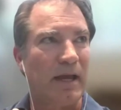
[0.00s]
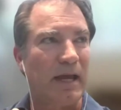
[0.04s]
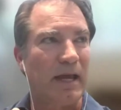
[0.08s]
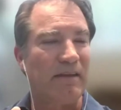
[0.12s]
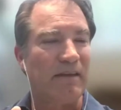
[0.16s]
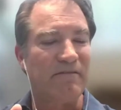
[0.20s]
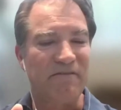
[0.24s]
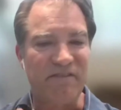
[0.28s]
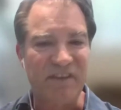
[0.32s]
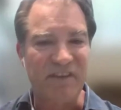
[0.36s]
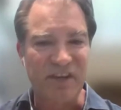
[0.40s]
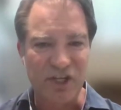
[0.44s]

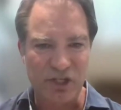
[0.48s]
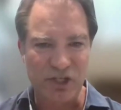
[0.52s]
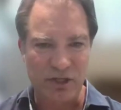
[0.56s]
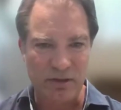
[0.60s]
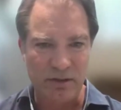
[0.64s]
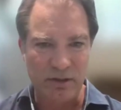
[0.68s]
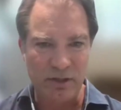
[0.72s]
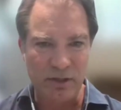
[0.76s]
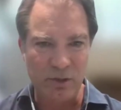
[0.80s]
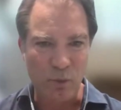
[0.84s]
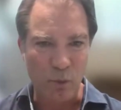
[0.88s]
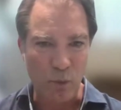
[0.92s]

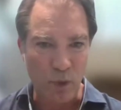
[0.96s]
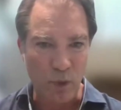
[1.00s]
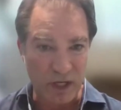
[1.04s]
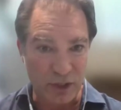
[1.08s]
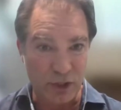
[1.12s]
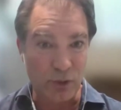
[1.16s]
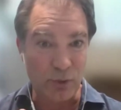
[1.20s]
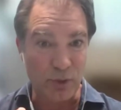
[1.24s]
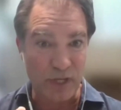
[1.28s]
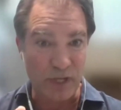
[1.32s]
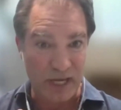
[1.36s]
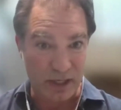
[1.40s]
envision
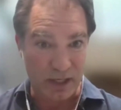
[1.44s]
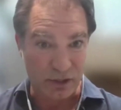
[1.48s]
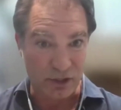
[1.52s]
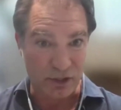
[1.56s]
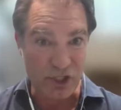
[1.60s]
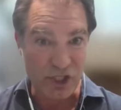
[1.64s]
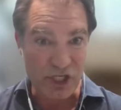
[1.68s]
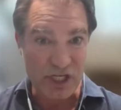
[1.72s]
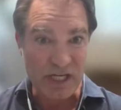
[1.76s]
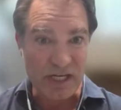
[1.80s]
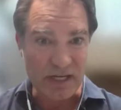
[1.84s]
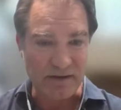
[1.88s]
what you can
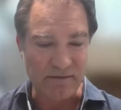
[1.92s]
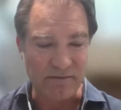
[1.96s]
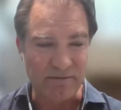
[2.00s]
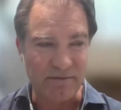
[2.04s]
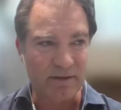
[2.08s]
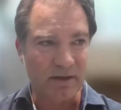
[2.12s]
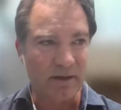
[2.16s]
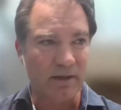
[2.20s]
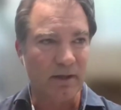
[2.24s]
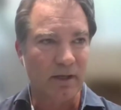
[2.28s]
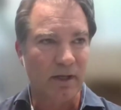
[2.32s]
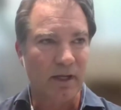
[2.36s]

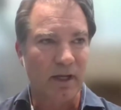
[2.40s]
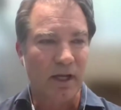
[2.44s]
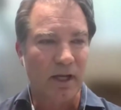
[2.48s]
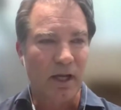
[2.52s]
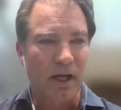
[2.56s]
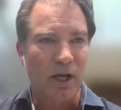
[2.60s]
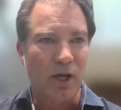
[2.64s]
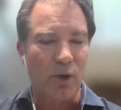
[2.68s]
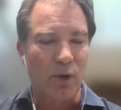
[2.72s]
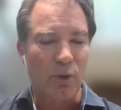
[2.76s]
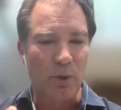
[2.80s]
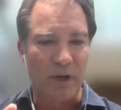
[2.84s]
achieve
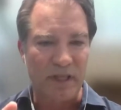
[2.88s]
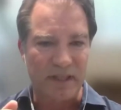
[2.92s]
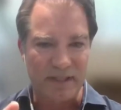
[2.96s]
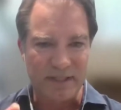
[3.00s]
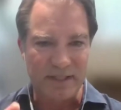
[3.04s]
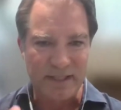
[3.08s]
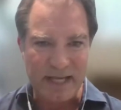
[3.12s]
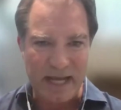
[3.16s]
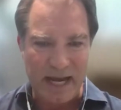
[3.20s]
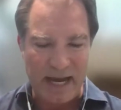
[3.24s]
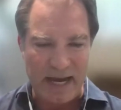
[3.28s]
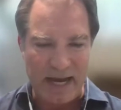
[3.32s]

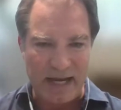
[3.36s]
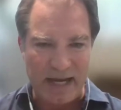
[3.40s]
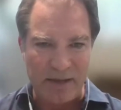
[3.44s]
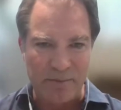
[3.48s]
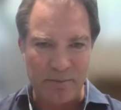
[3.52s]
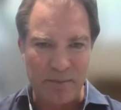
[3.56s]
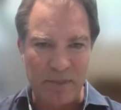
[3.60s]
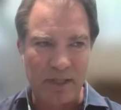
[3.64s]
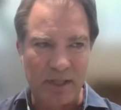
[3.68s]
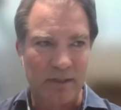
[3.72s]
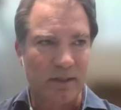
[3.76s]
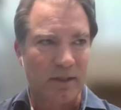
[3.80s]
with
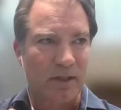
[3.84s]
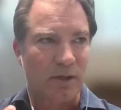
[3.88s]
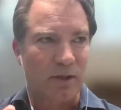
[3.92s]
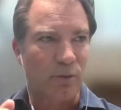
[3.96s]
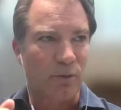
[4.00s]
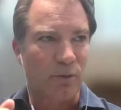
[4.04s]
time,